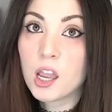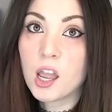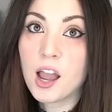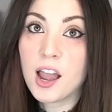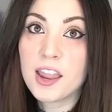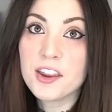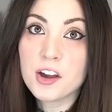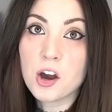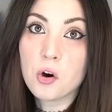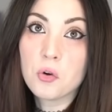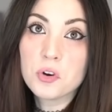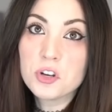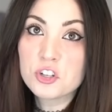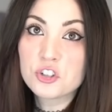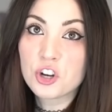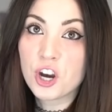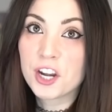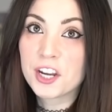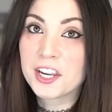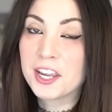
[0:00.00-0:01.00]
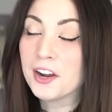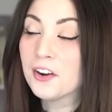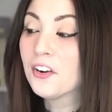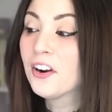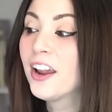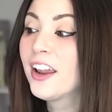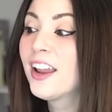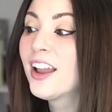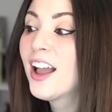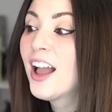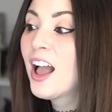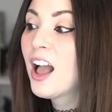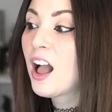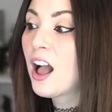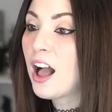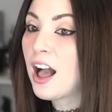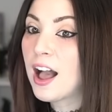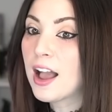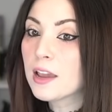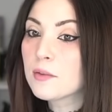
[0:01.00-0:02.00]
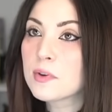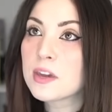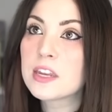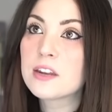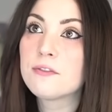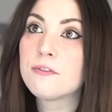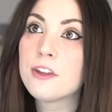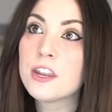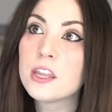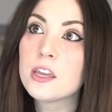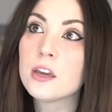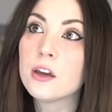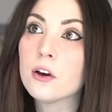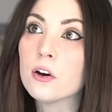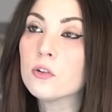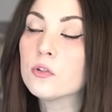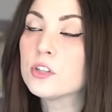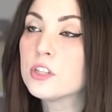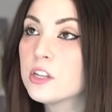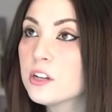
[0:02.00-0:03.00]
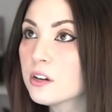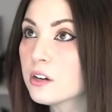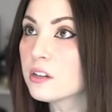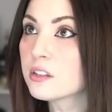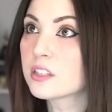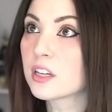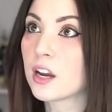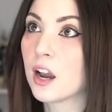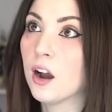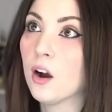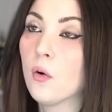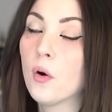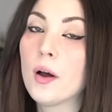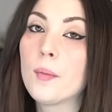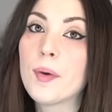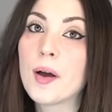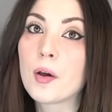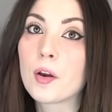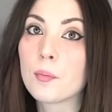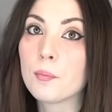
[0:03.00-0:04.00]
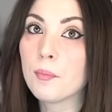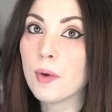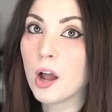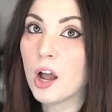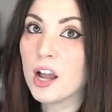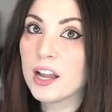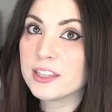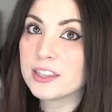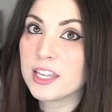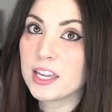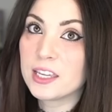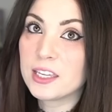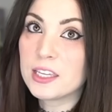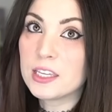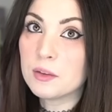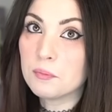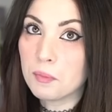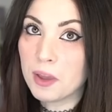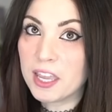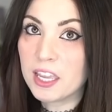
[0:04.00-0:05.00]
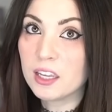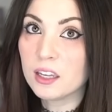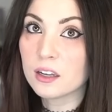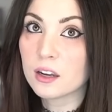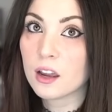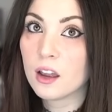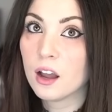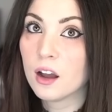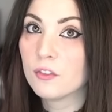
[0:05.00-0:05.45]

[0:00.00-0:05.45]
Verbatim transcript: I always try to get it right. I made a video years ago about a mod that he made